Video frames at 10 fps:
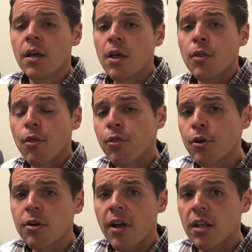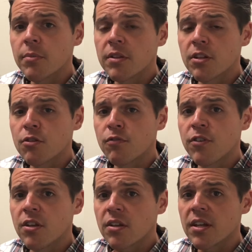The third element that you
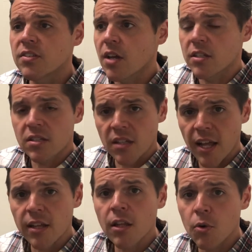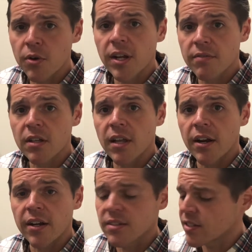feel is a slight lowering of the
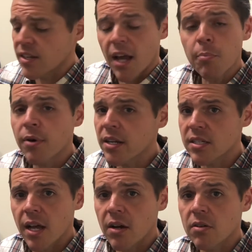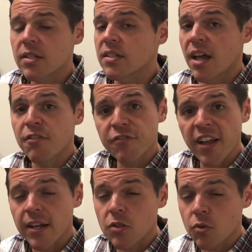larynx. It's not a press down, it's not a
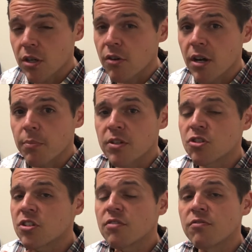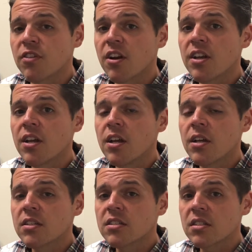flex or a grip, it's just a very
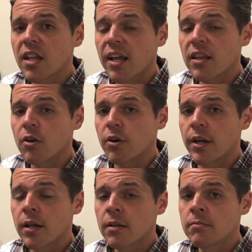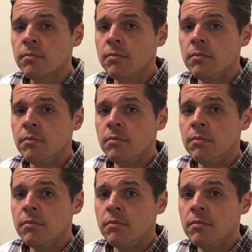slight lowering.
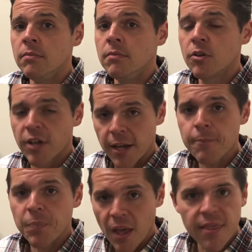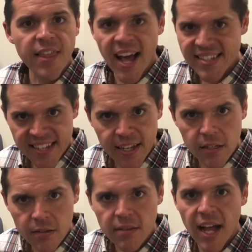Okay? That's
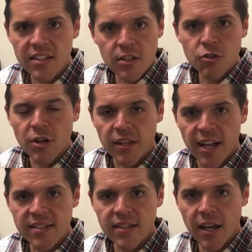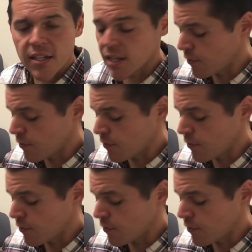it. That's the trick. That's the idea.